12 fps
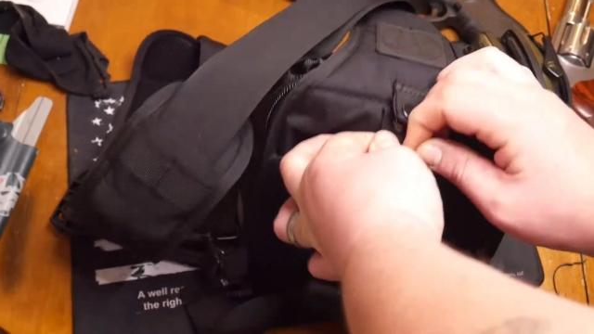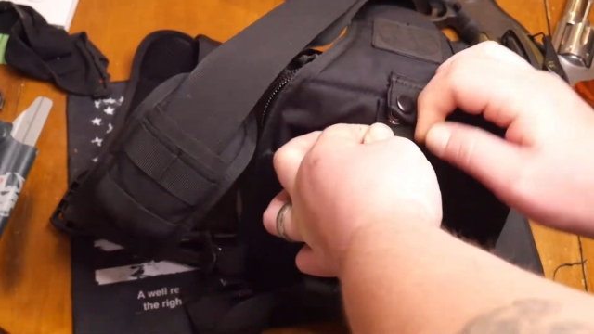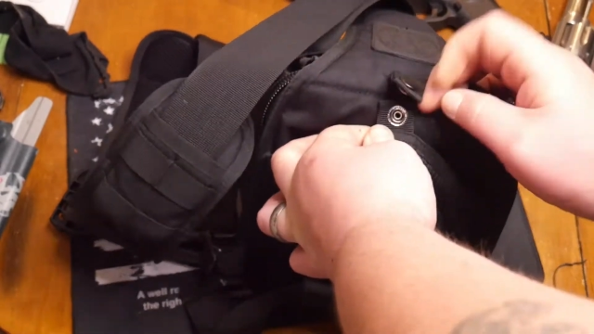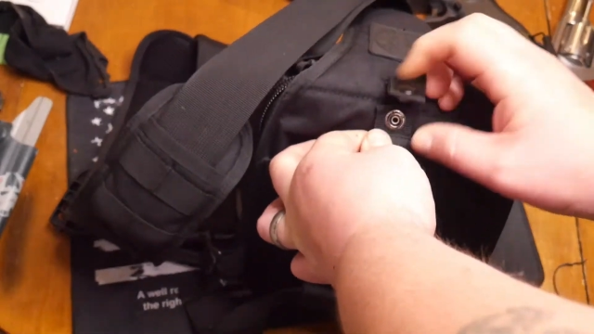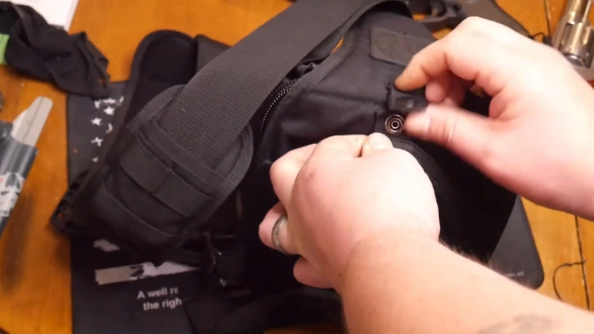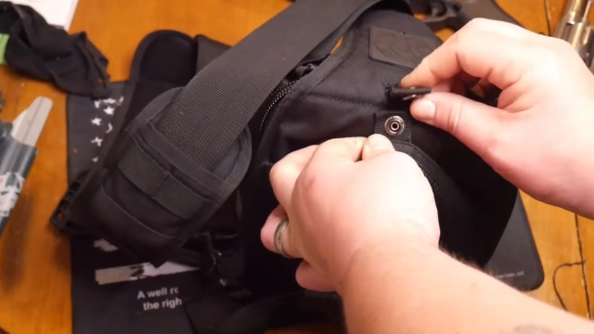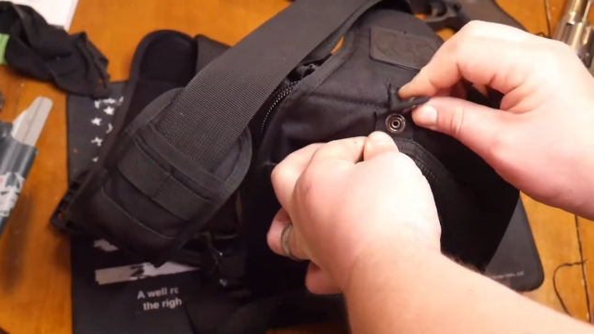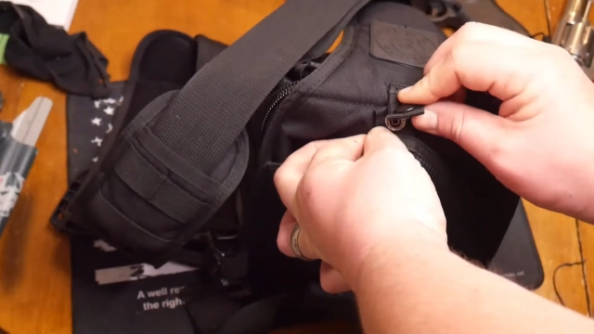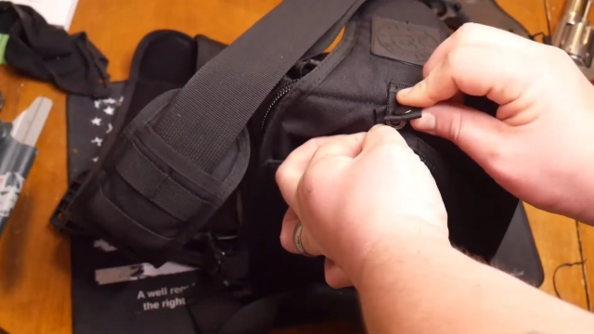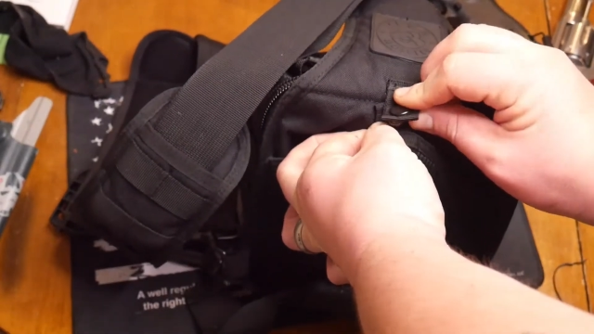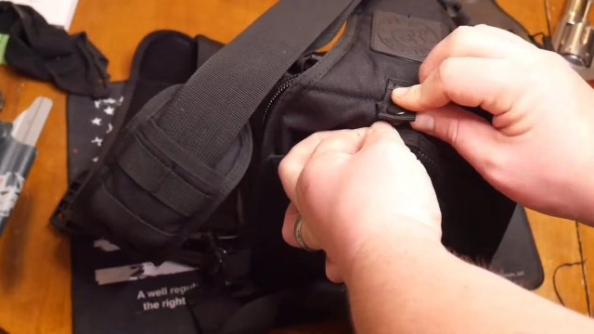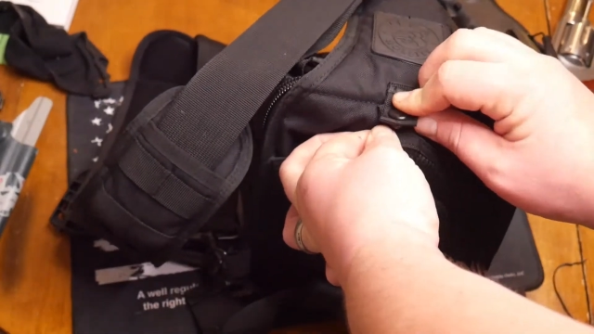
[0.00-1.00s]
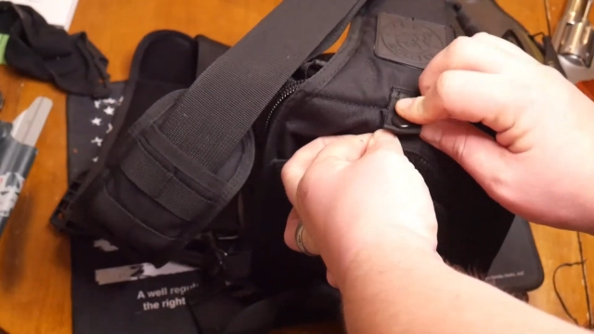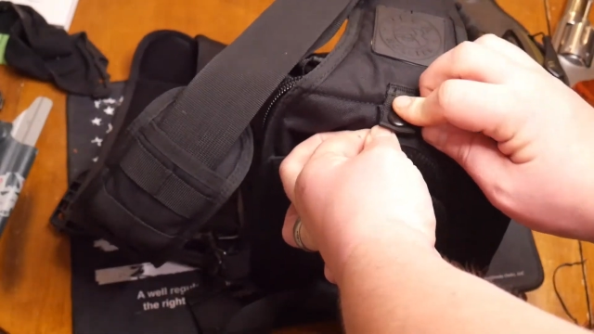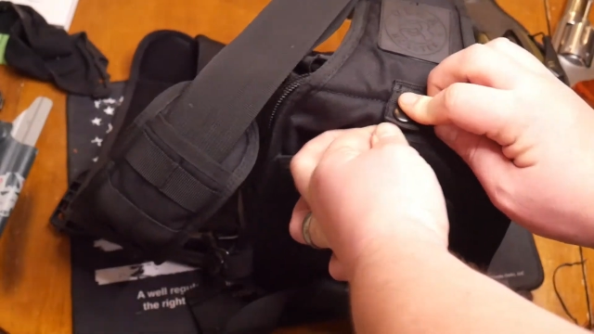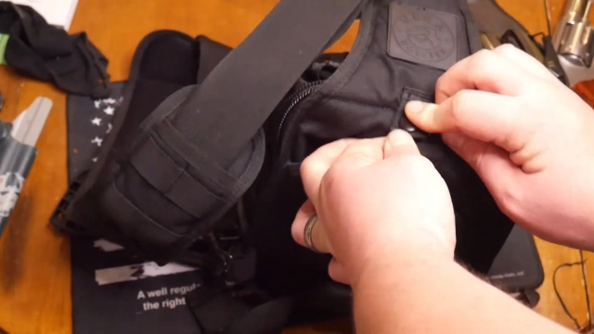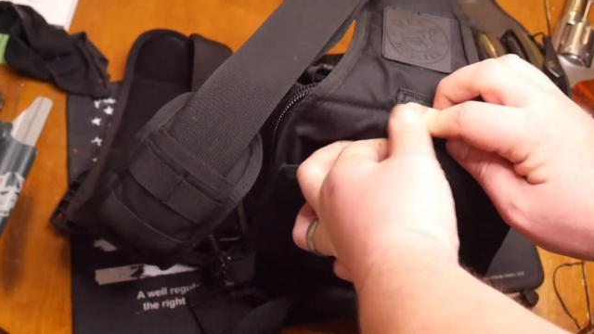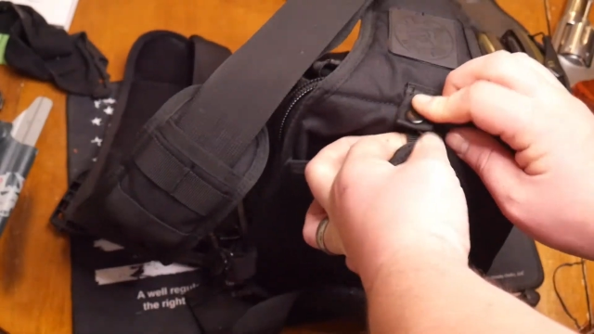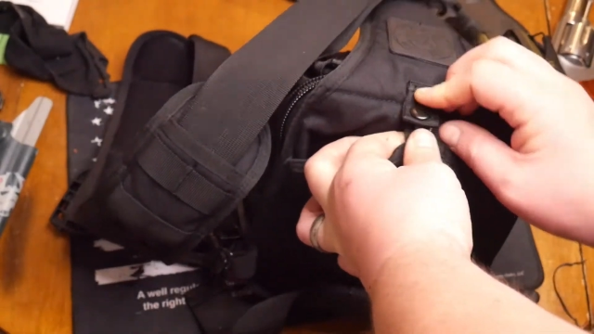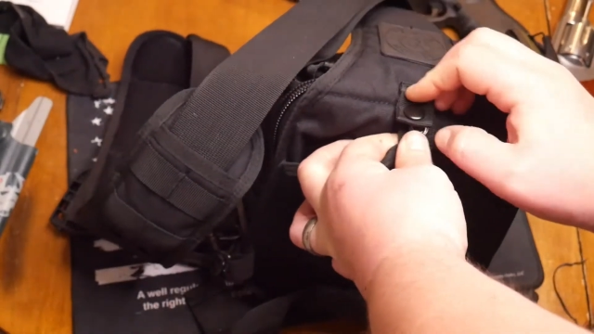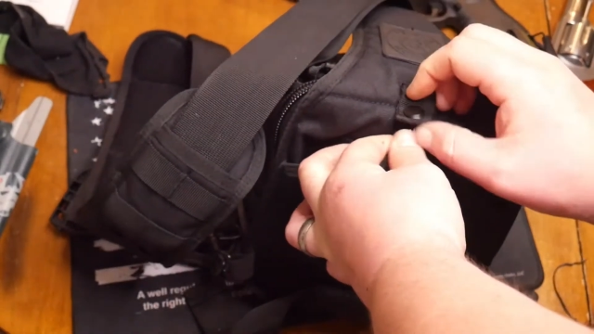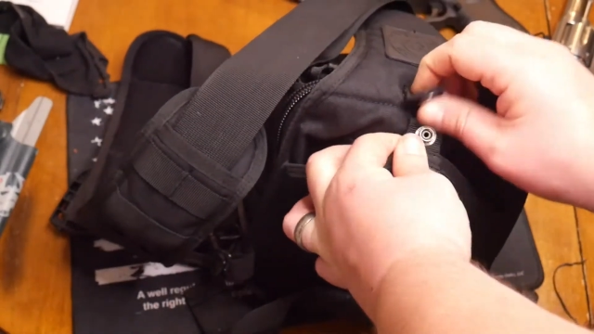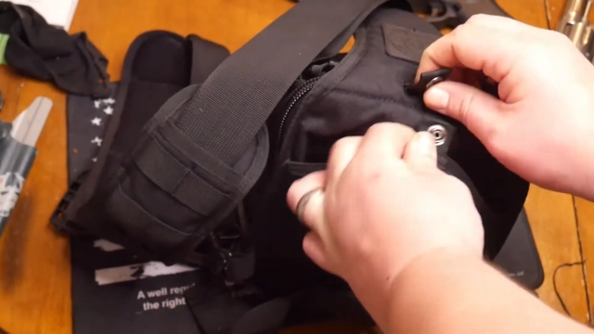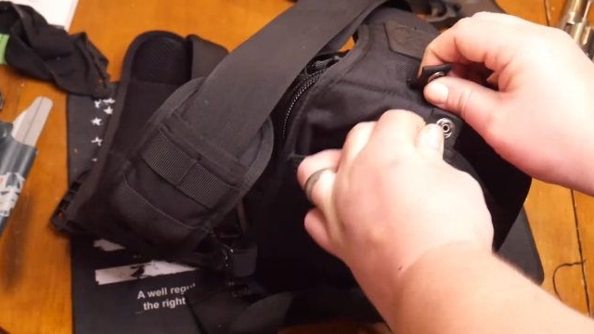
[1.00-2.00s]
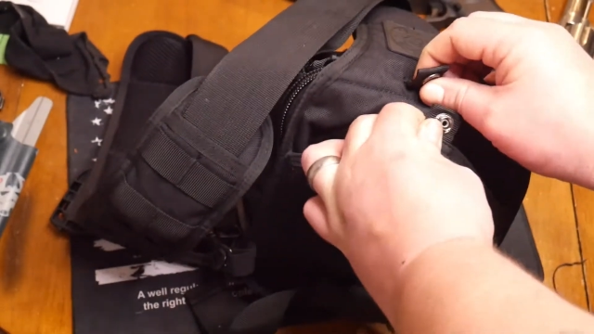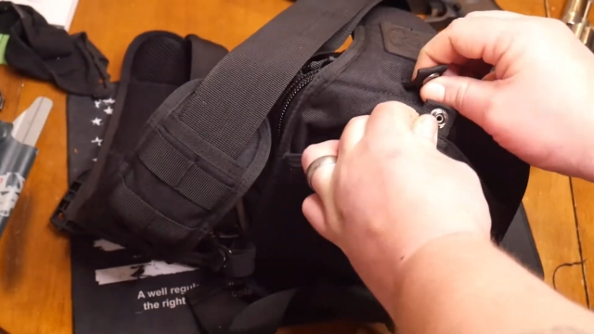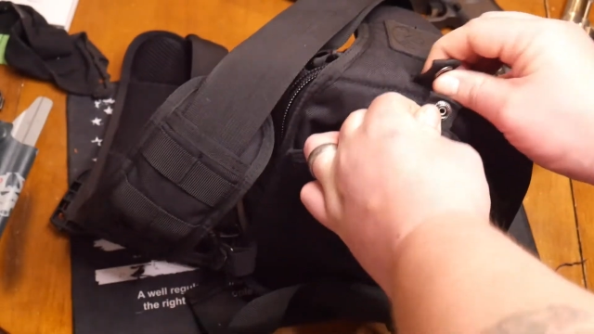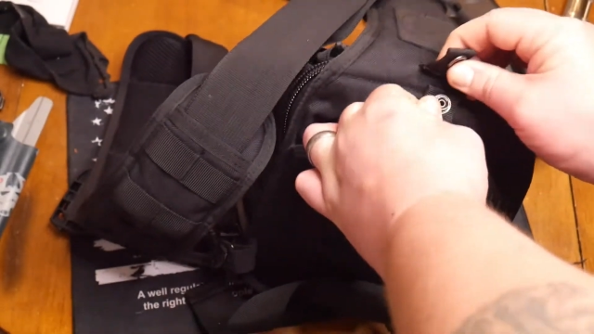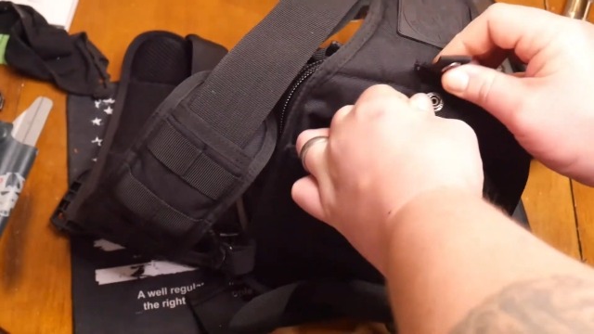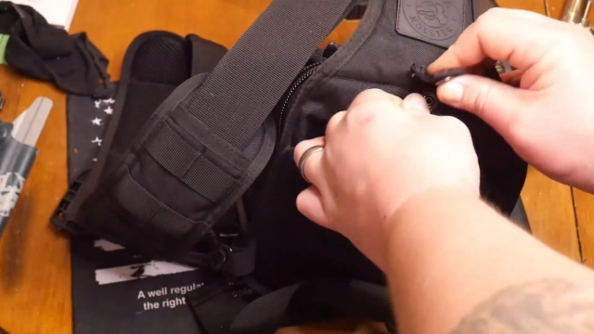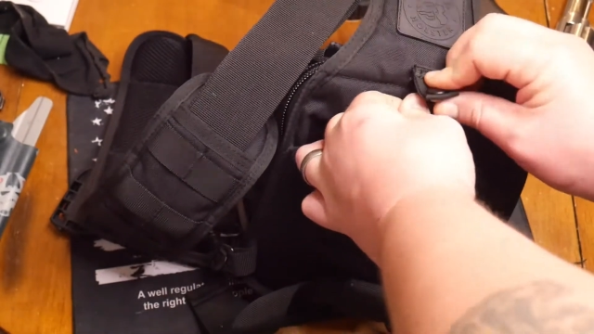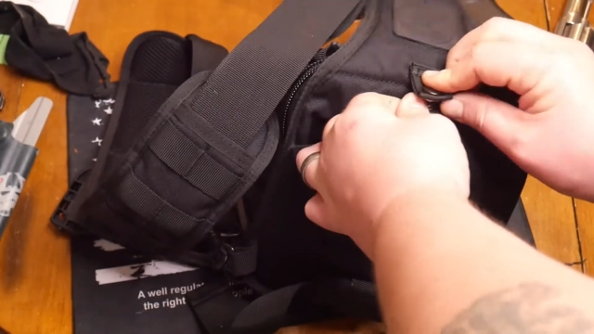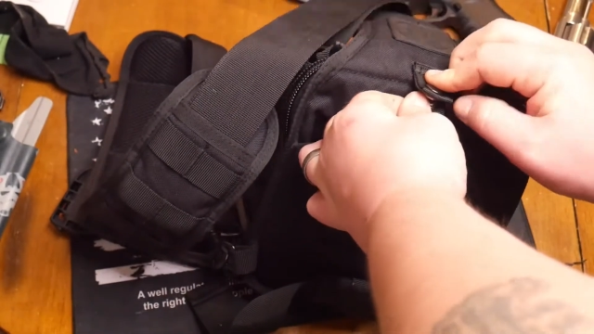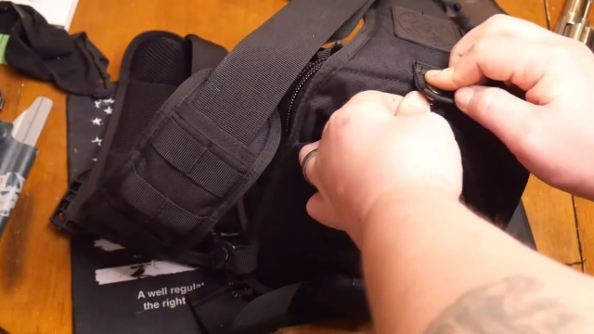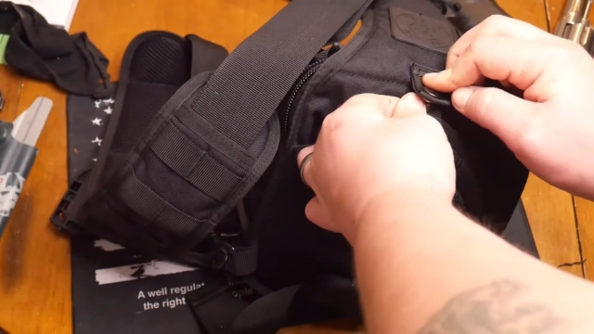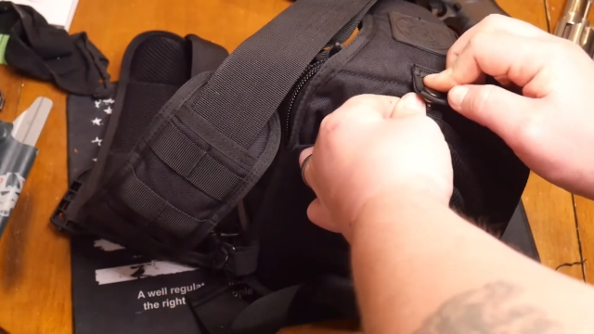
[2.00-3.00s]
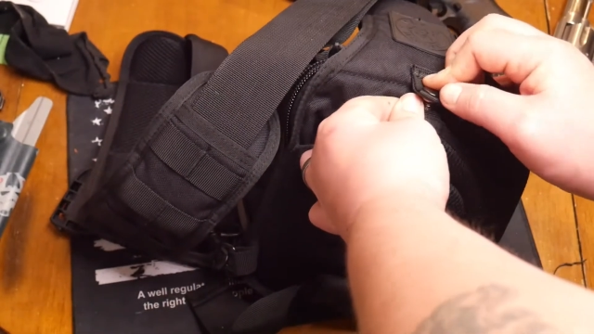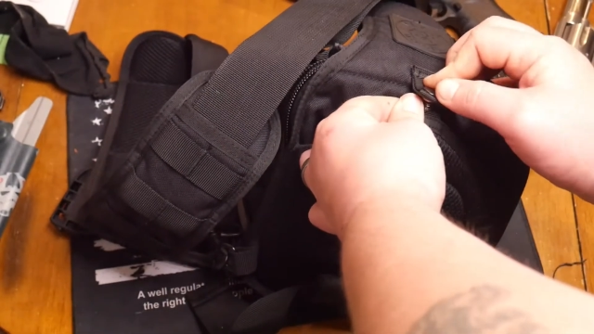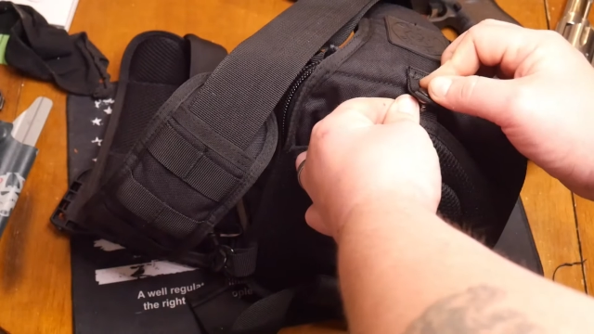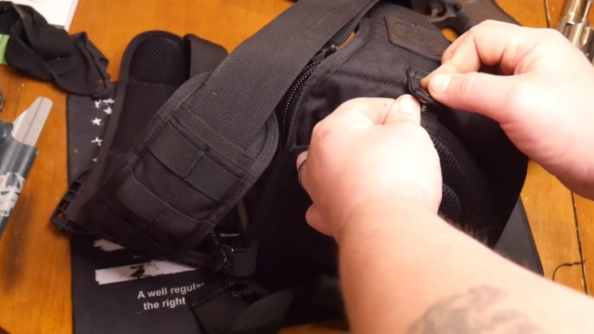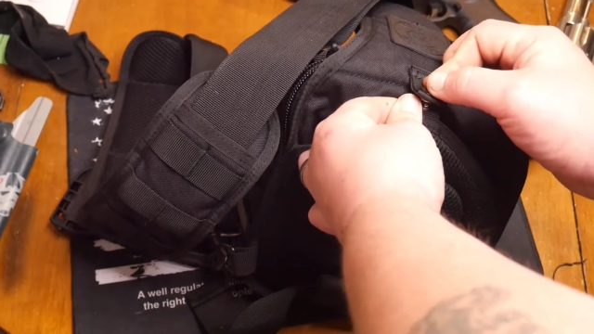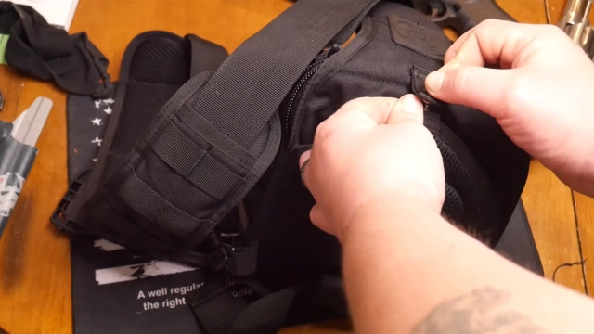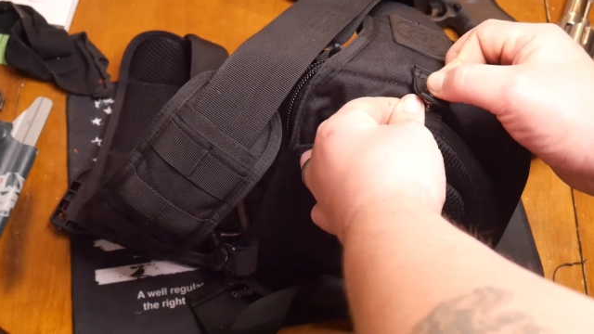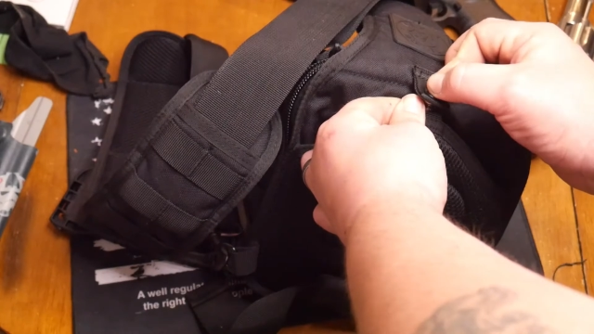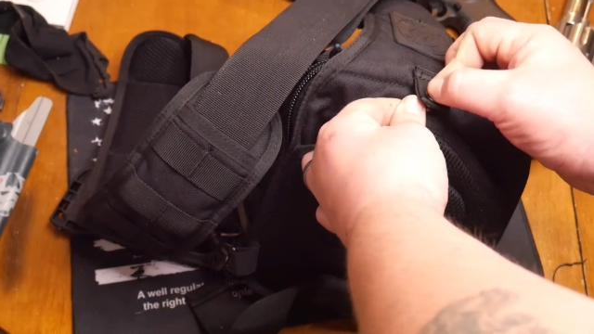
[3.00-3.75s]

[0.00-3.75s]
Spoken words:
Nobody's mouth can be seen.